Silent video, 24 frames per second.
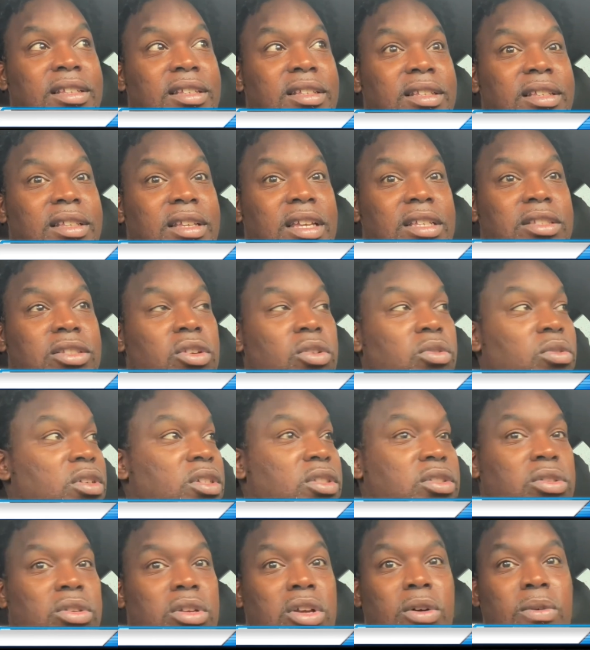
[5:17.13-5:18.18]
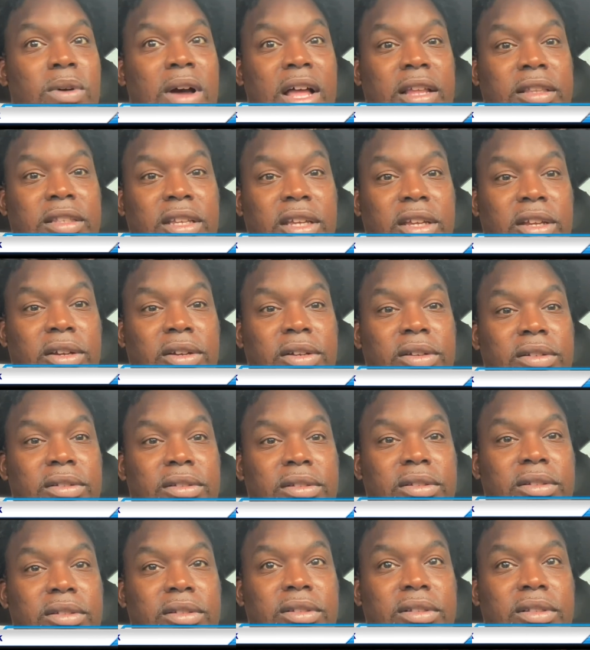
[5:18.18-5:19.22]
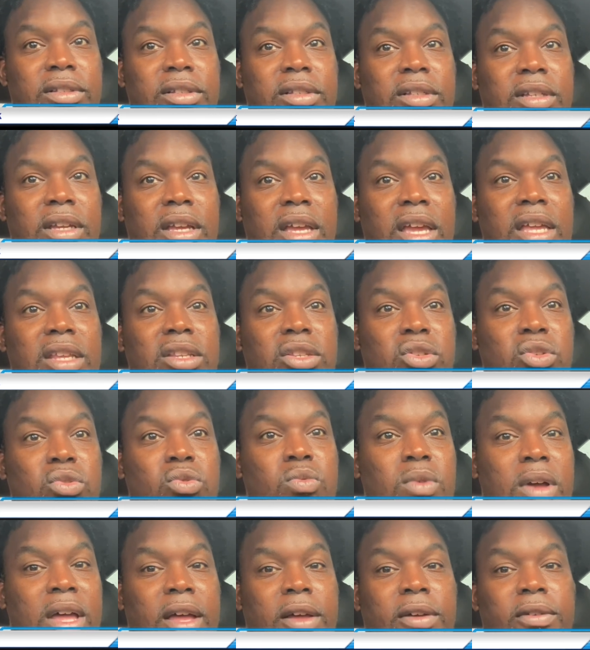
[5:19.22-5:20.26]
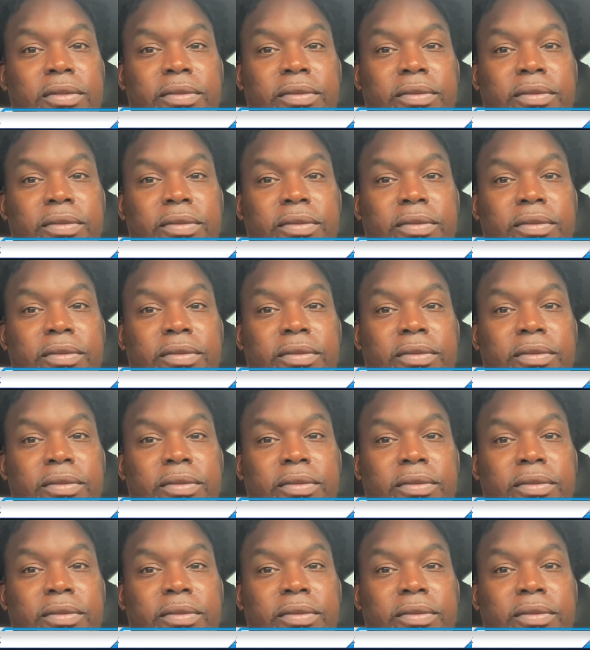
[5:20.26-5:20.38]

is going to go out there and do well.